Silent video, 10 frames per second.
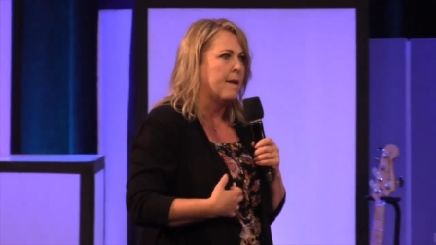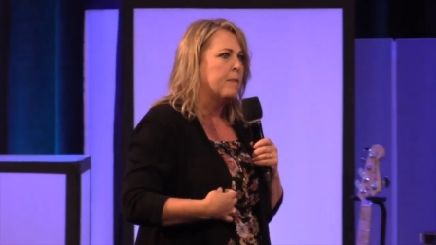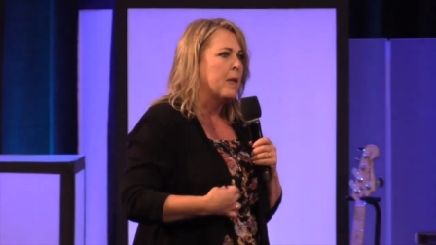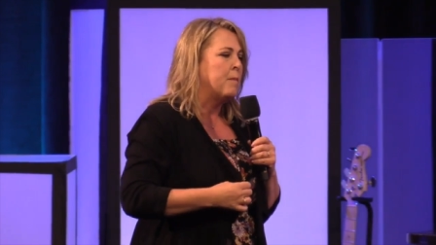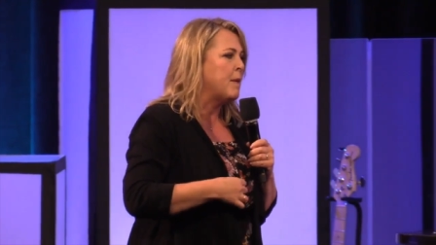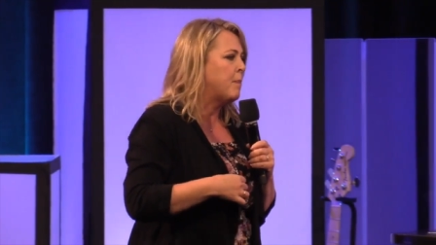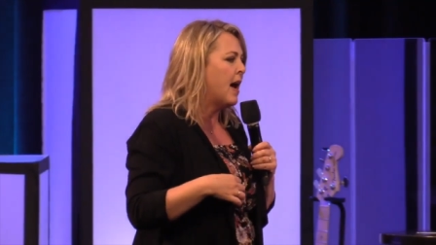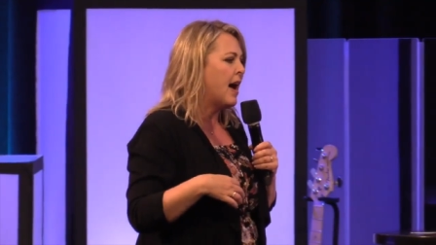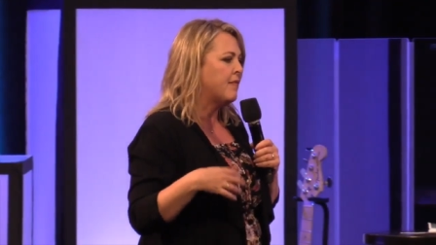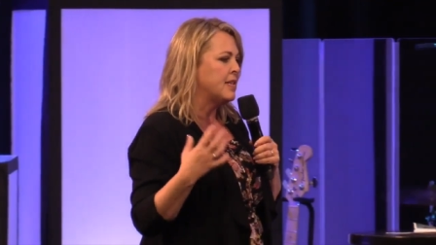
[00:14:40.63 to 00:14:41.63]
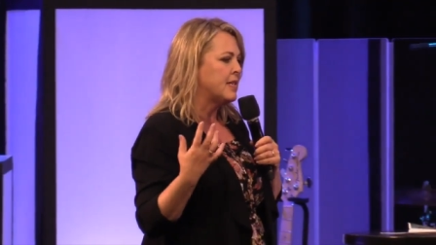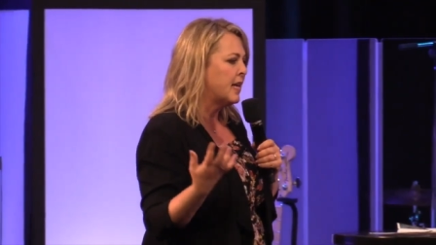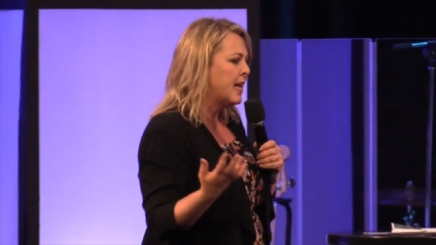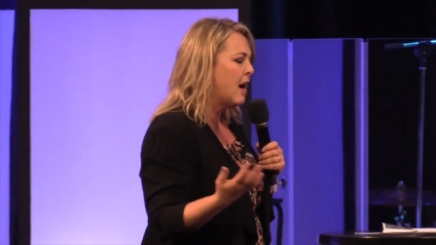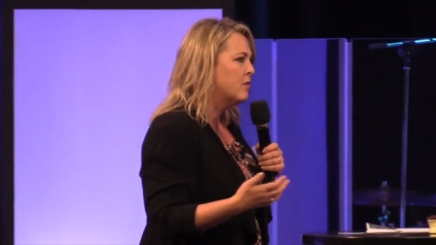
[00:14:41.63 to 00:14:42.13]
People have these
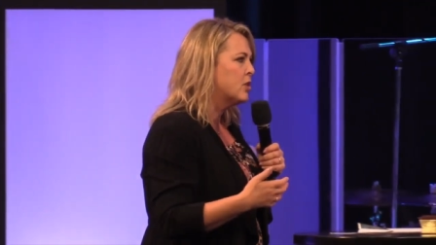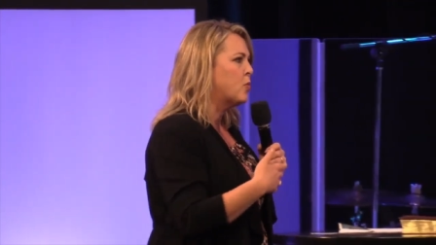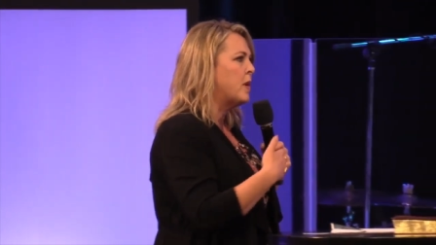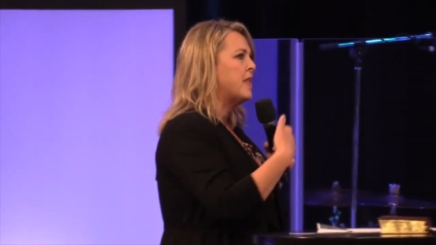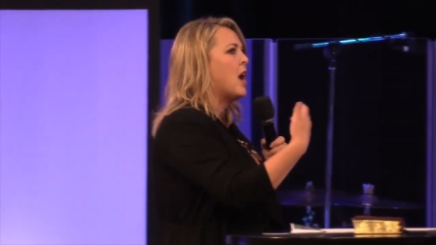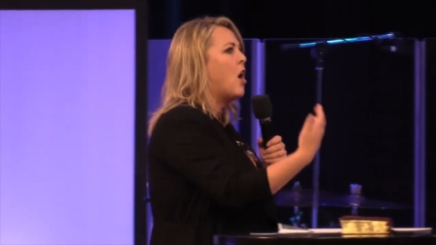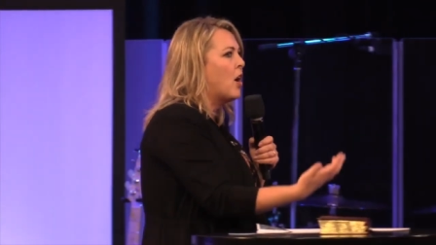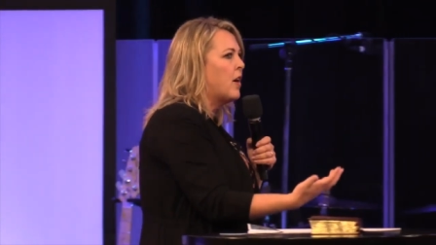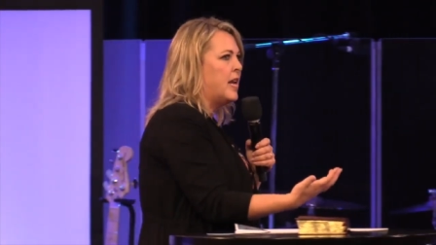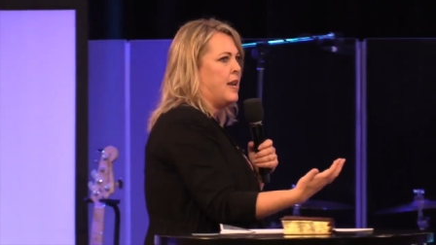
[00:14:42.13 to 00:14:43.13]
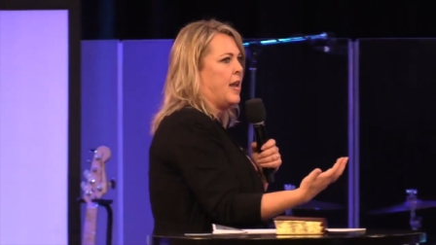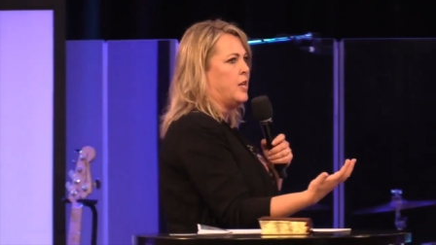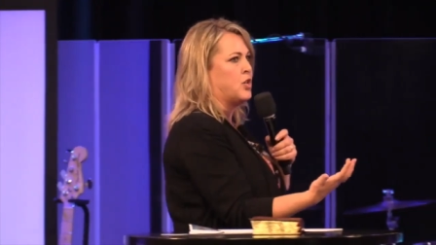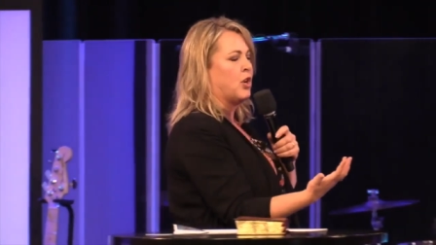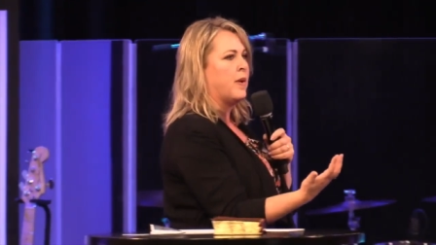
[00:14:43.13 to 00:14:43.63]
encounters when they are in
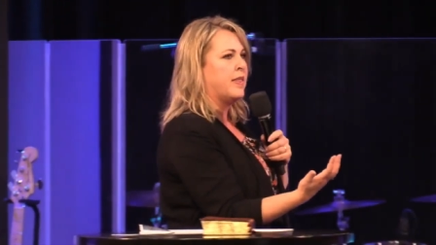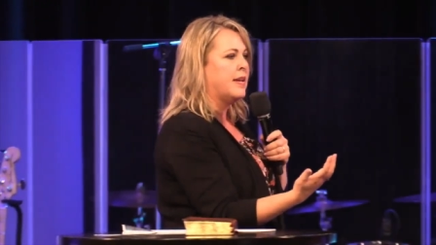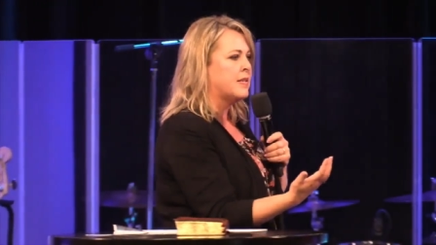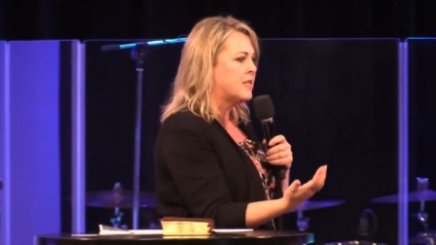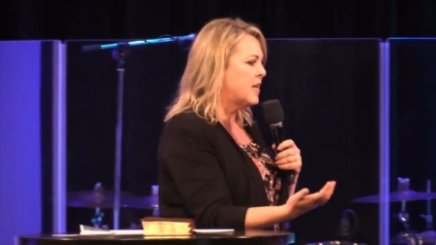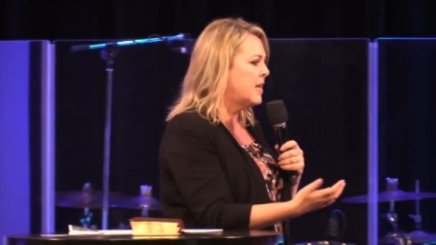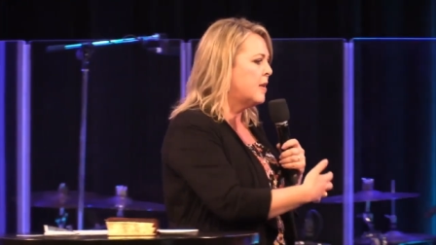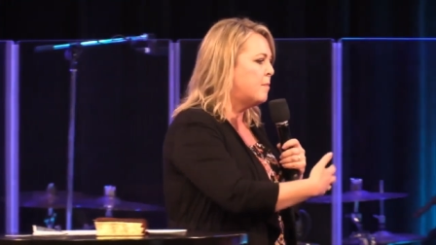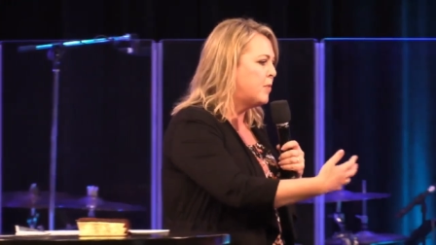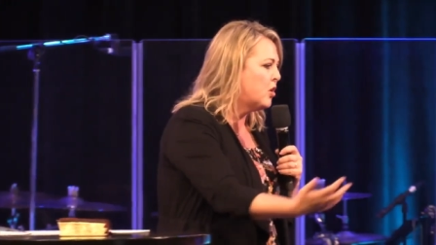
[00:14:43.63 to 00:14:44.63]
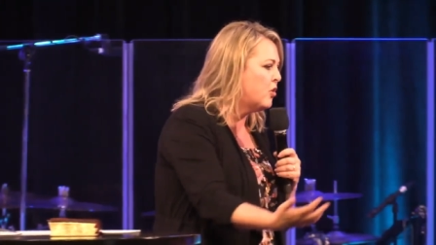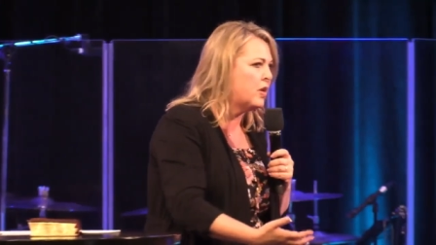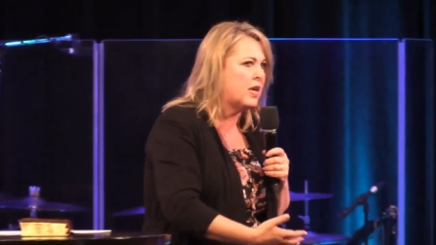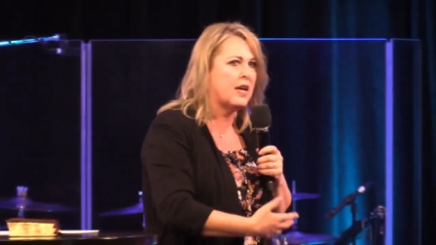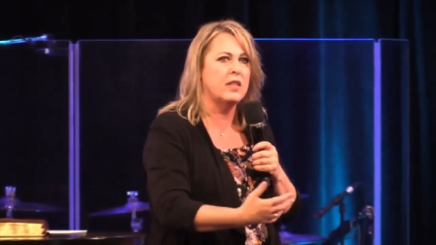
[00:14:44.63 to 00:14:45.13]
nature, when they see the
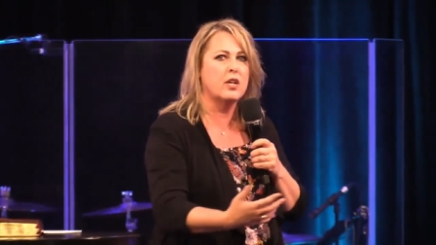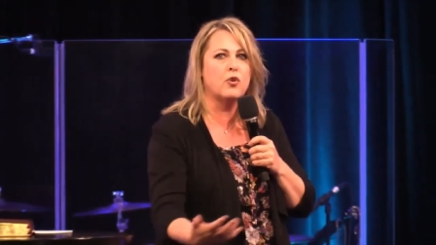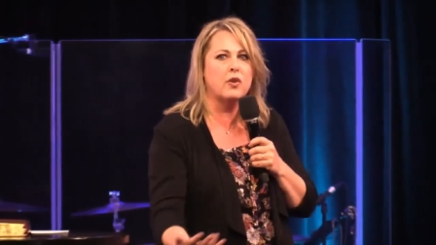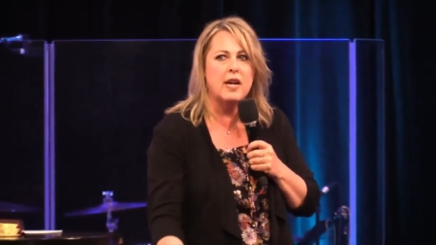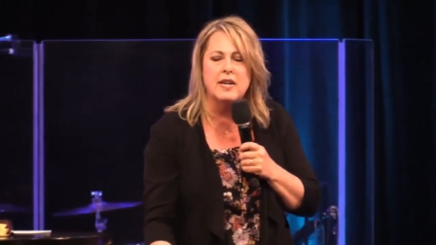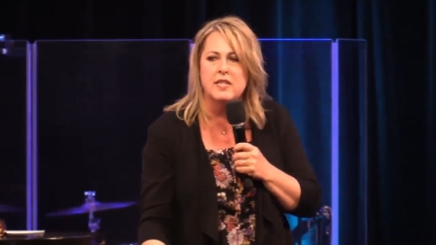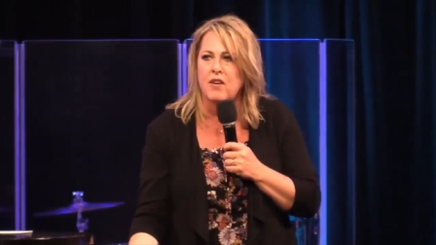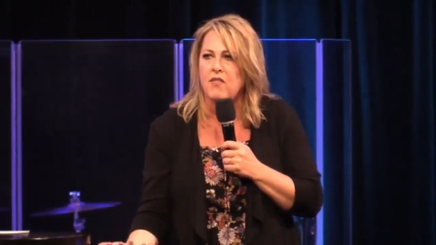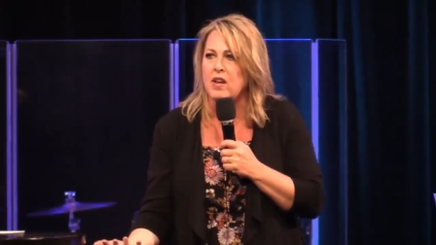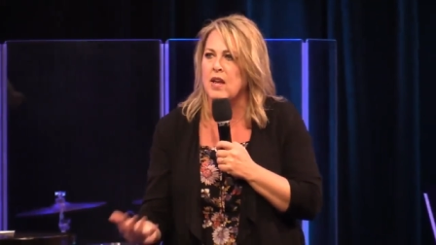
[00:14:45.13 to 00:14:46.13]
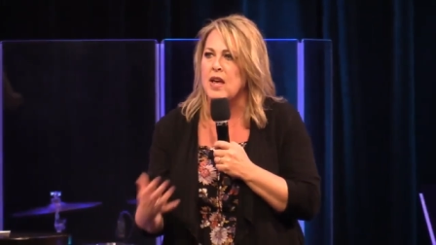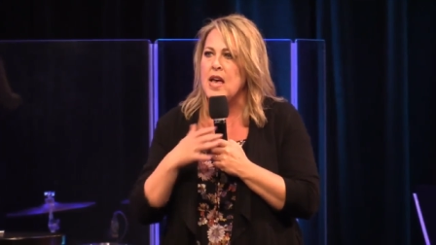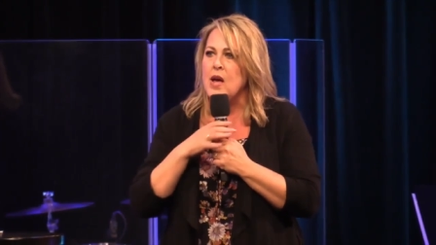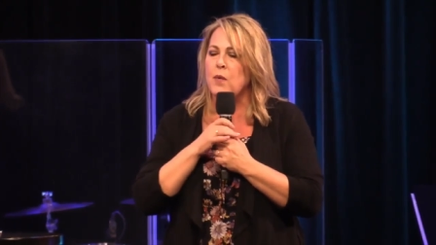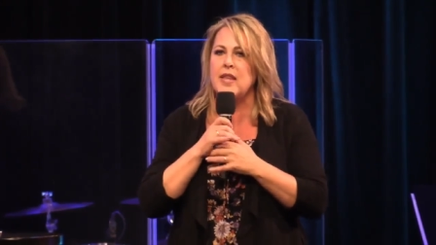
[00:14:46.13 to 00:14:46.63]
beauty and the creativity,
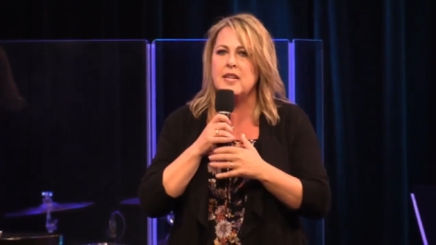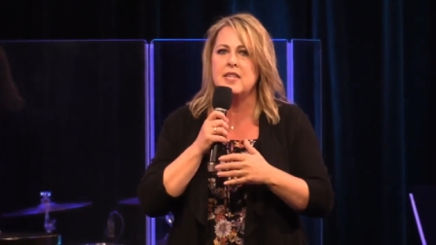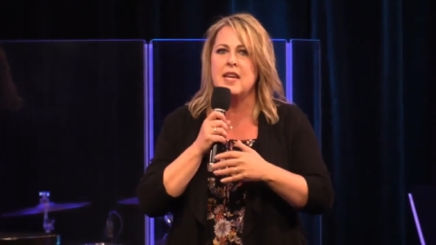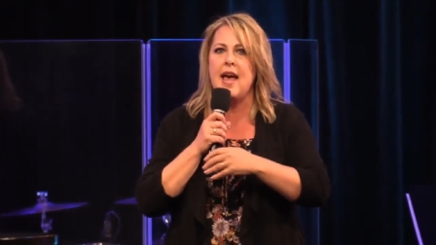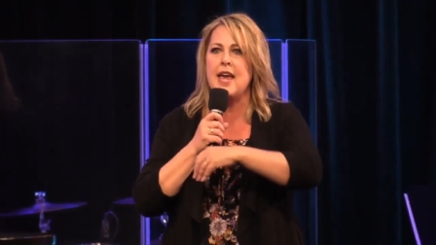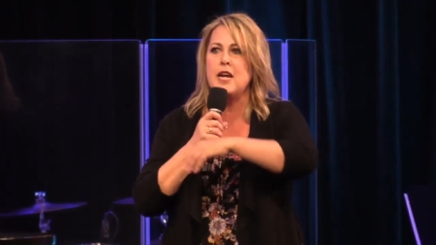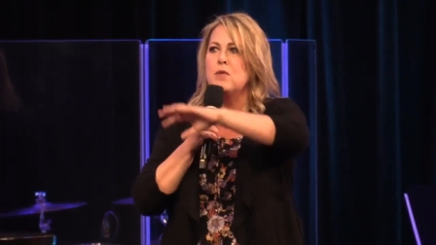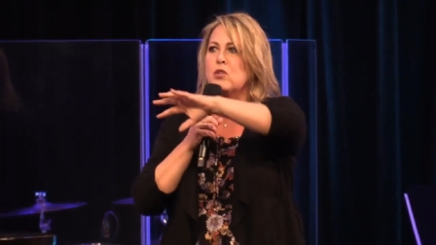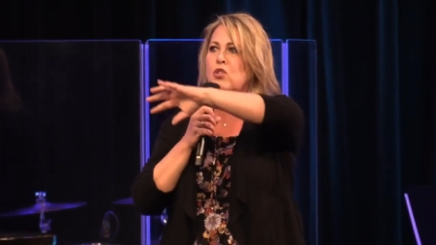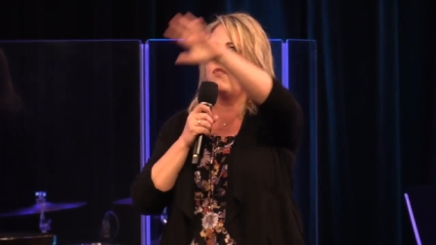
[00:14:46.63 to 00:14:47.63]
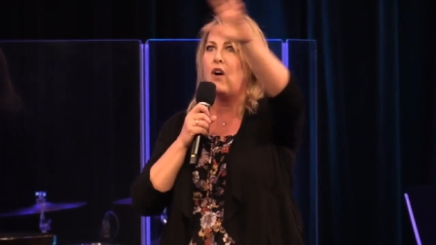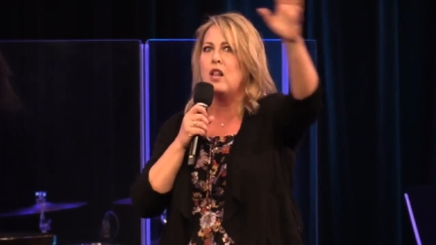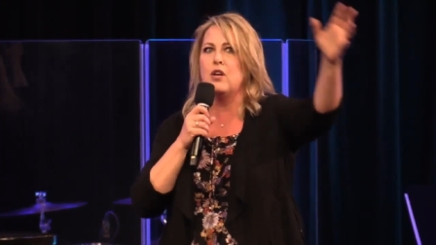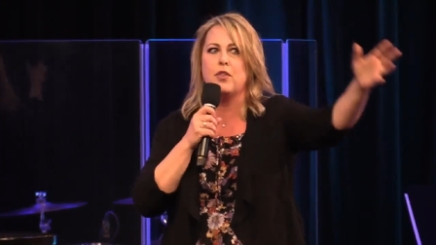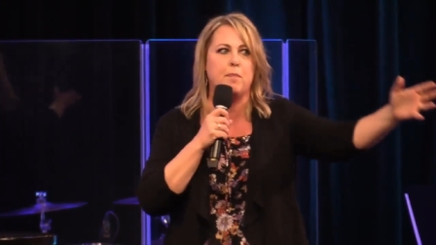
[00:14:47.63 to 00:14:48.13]
when they see animals
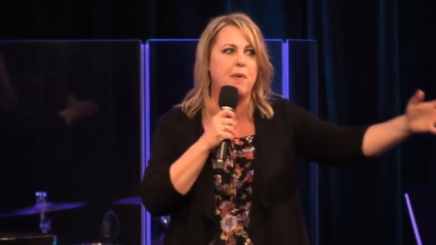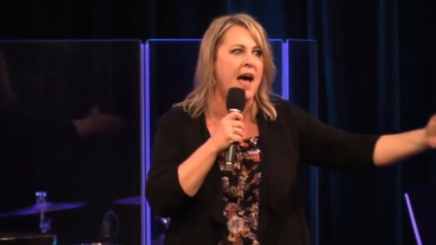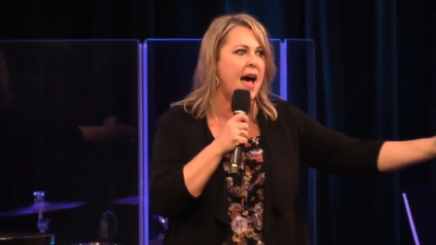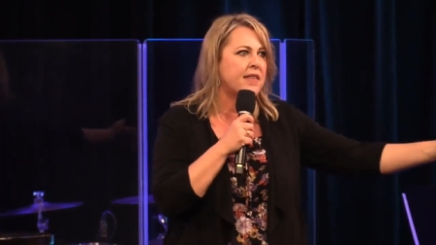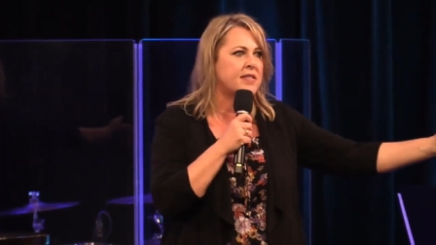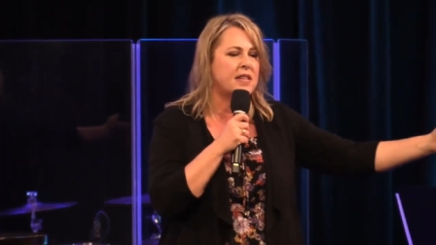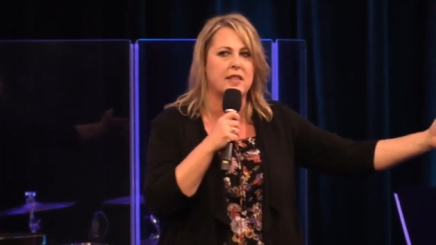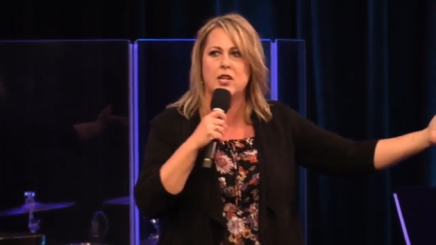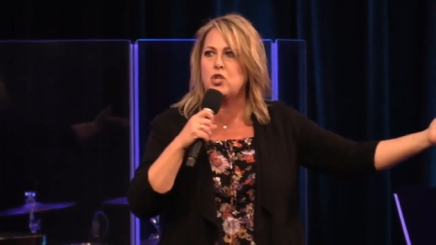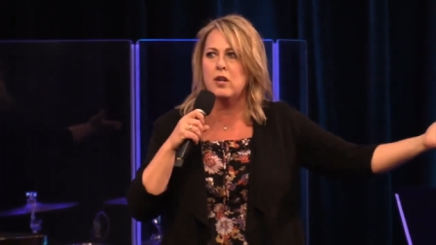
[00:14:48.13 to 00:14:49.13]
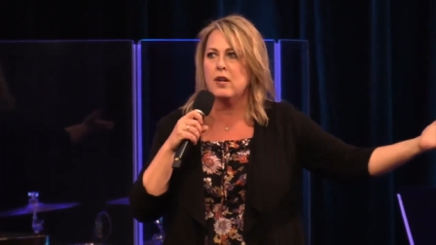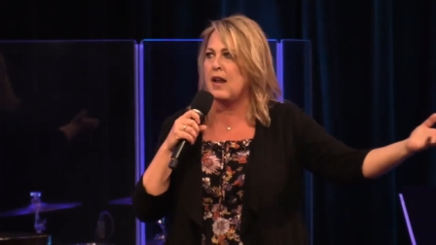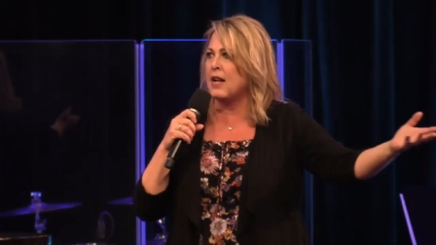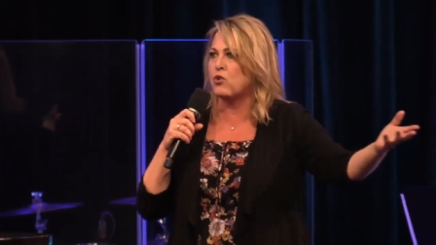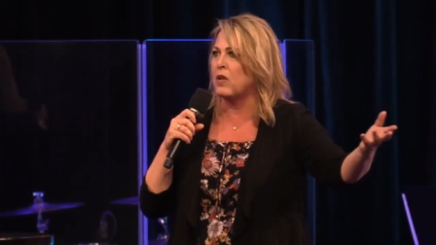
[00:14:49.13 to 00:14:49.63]
follow the paths that they shouldn't
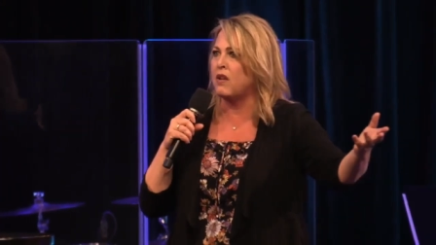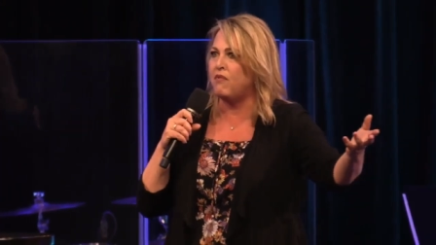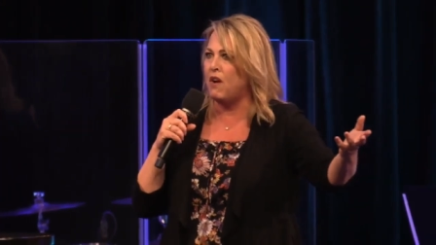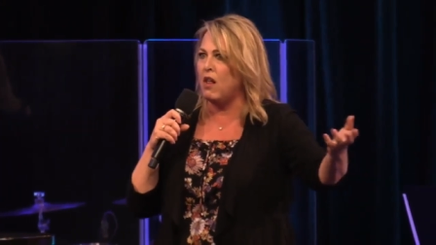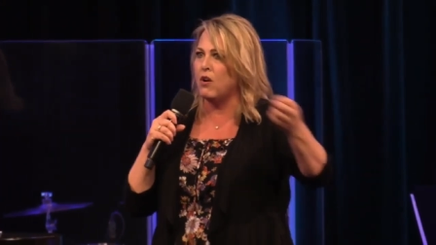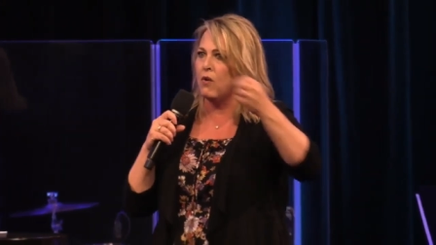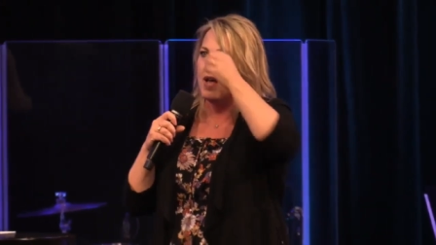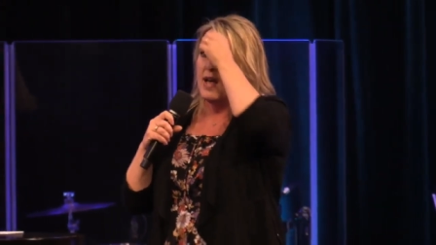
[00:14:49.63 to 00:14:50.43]
naturally follow.